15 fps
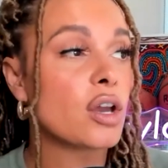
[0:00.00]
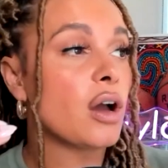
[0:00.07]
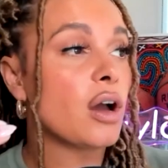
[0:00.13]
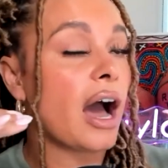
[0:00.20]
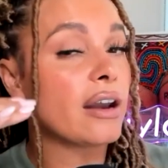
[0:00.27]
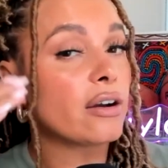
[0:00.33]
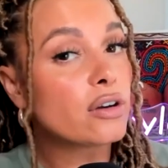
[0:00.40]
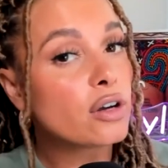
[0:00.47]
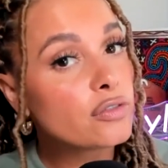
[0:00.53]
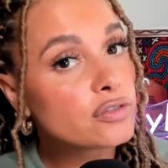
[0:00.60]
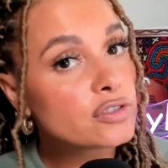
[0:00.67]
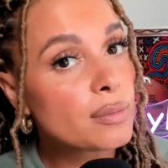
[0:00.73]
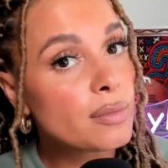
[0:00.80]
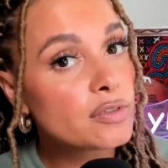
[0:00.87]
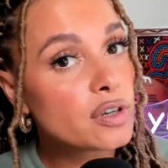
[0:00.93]
I don't know if
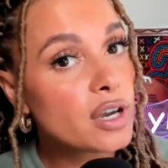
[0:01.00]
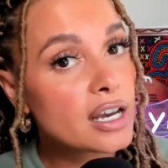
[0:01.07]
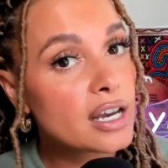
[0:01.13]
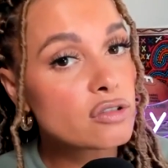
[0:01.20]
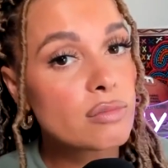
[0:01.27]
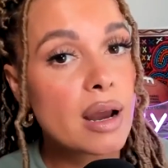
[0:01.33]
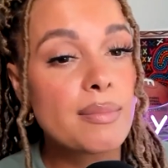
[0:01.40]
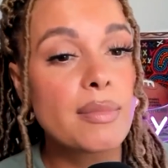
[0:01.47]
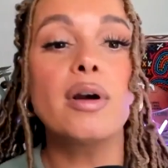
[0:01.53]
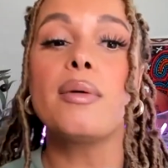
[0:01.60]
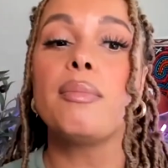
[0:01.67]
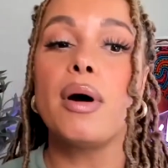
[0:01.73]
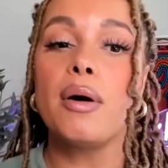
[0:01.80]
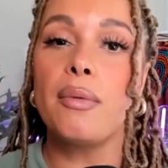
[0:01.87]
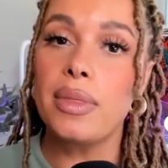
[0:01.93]
some of you guys remember,
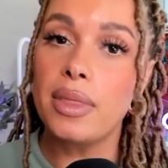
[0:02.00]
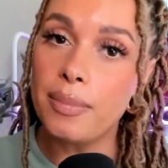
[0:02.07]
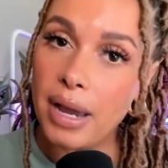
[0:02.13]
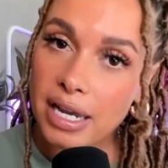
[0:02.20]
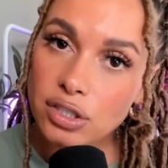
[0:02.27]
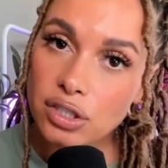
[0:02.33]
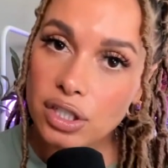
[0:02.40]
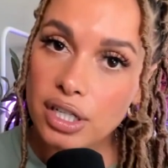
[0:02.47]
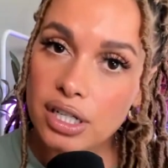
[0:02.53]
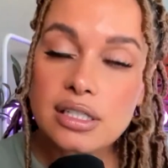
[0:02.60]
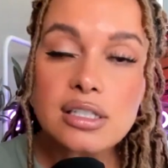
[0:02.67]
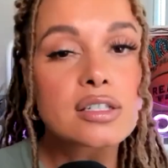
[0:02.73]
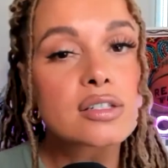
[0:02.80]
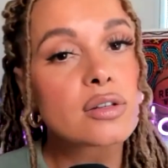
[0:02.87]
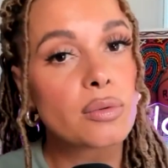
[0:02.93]
but when the
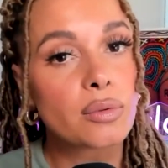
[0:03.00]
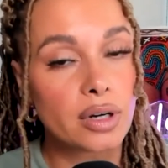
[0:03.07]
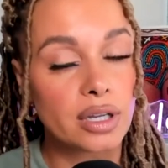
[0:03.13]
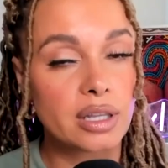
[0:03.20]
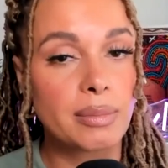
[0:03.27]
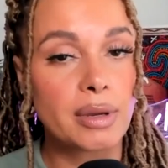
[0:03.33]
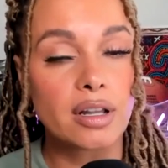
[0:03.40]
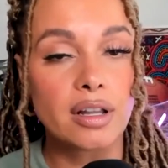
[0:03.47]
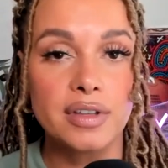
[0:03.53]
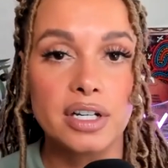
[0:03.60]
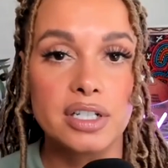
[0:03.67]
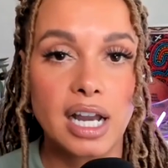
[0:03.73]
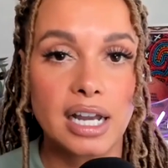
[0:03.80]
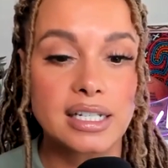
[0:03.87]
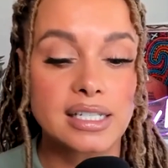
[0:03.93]
Patriots were in the middle of their
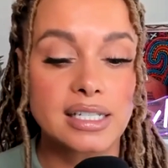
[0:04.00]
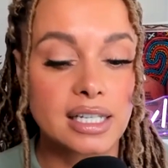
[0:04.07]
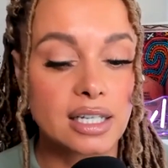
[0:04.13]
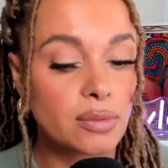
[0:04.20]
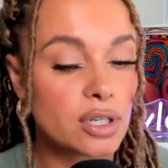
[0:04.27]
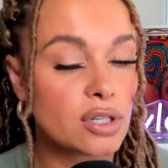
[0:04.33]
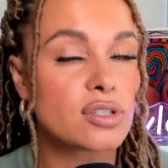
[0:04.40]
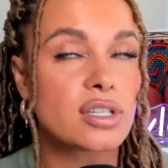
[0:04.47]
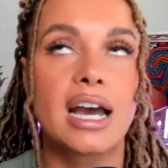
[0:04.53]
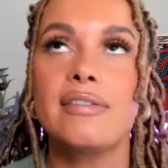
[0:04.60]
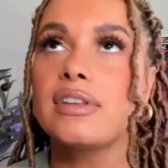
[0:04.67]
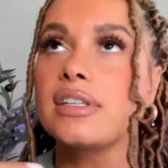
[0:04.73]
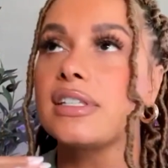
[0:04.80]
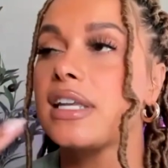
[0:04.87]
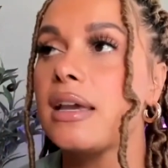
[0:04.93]
dynasty, we used to have
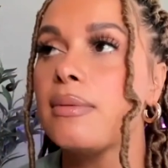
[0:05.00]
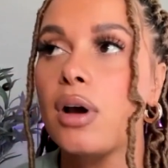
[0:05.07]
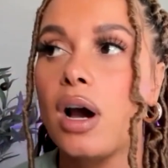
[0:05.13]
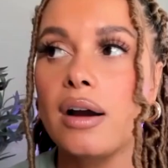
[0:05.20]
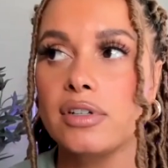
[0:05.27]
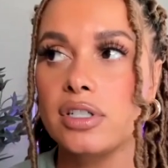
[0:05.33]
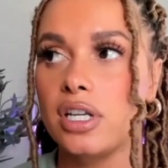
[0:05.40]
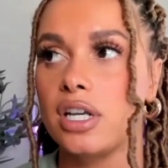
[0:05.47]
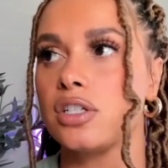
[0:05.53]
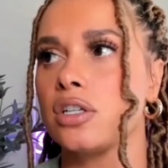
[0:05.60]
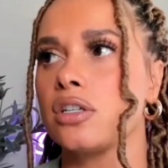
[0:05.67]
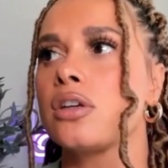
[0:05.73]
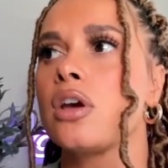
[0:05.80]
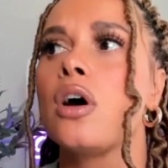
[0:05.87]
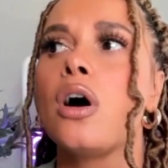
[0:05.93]
the same
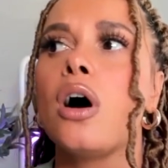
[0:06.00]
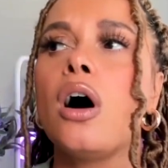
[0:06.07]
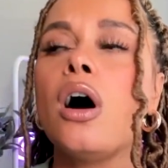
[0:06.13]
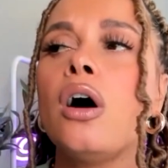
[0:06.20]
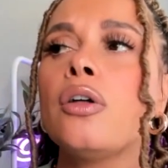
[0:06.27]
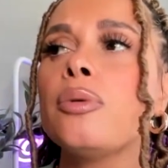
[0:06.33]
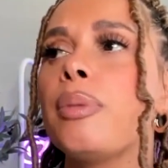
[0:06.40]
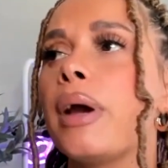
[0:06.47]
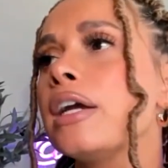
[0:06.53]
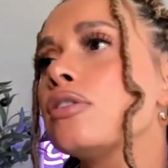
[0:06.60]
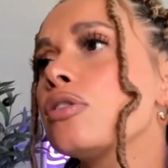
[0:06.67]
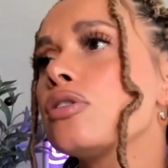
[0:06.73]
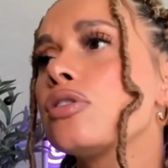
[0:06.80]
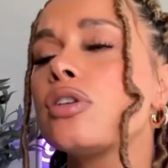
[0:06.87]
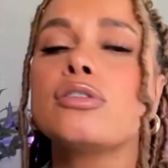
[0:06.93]
conversations. Oh, the
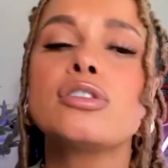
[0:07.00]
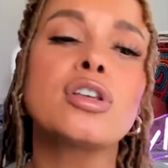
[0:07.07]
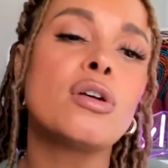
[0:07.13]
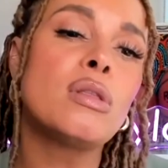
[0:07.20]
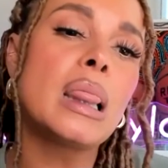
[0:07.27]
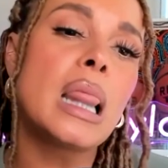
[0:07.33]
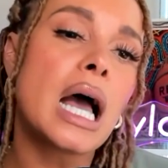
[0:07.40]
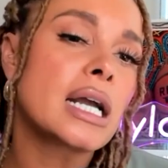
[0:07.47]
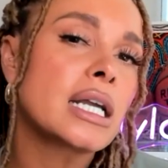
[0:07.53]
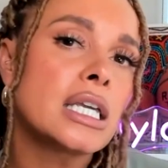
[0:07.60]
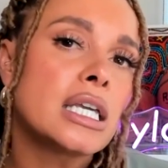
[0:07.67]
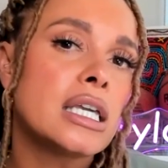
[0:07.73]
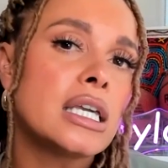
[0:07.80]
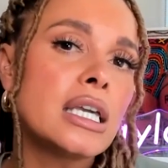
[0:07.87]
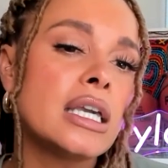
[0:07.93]
Patriots are so
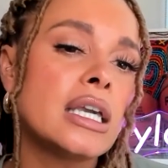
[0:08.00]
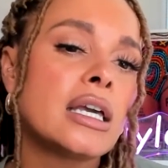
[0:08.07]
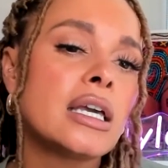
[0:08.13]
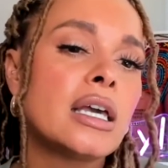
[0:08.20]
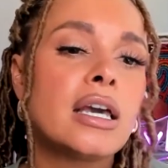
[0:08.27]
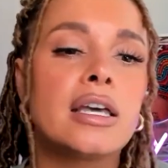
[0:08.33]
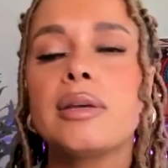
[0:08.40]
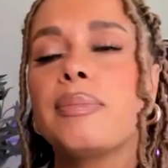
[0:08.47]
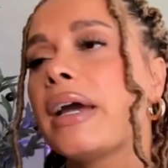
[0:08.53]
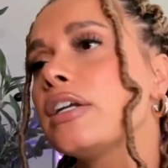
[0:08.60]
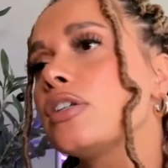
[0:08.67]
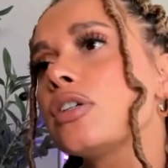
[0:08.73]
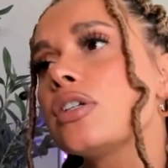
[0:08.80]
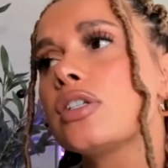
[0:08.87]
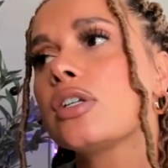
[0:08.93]
lucky. The
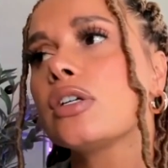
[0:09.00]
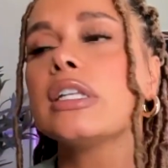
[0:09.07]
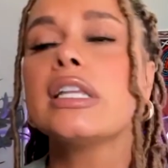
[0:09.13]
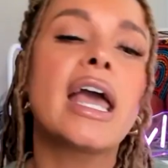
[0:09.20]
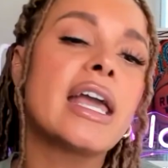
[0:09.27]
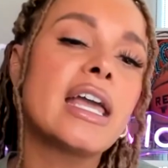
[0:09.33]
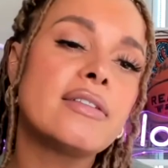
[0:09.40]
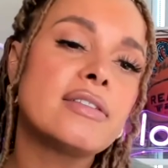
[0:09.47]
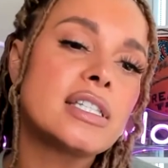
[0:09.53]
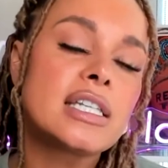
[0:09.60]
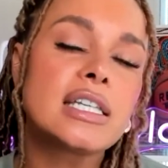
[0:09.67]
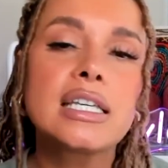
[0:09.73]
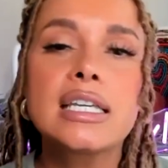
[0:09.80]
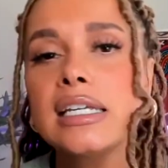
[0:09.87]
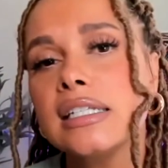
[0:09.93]
Patriots are in the
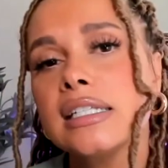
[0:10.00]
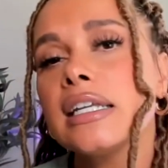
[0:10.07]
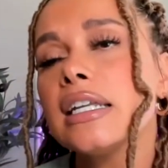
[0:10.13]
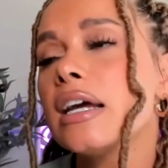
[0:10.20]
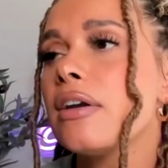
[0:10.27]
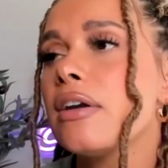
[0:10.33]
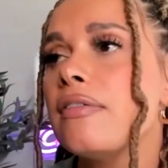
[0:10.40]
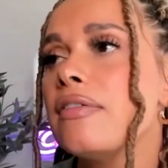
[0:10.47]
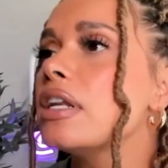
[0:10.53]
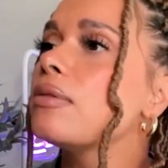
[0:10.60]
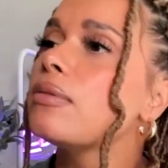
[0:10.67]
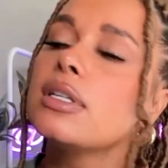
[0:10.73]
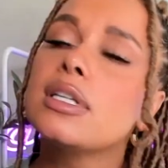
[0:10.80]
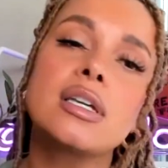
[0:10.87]
AFC East. They don't have anyone to